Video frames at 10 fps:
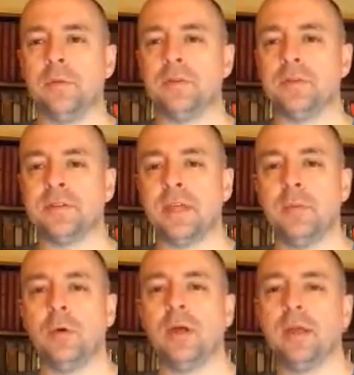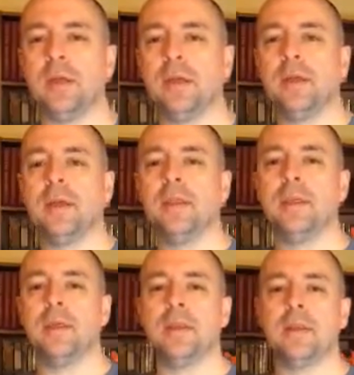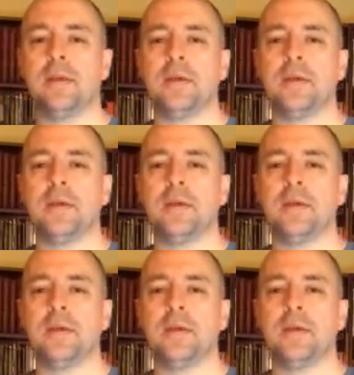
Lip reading: I mean, the same way that